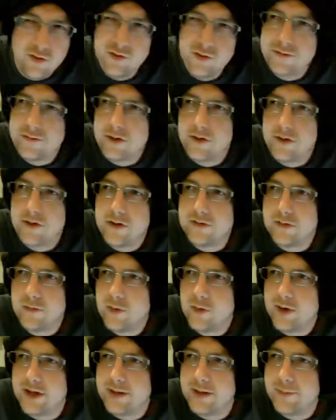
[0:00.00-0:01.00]
as far as I'm
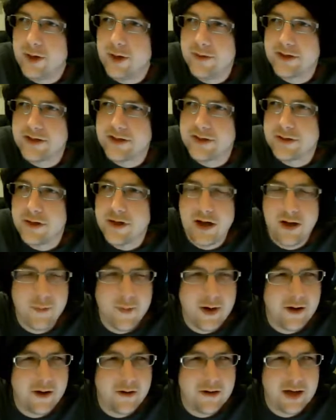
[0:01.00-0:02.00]
aware. There might be a psychic
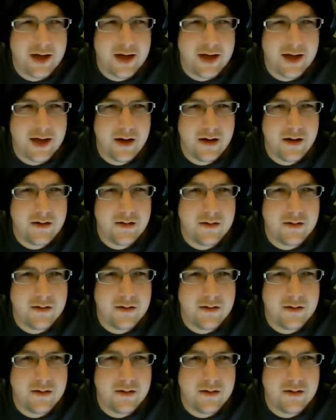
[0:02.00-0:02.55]
power that can.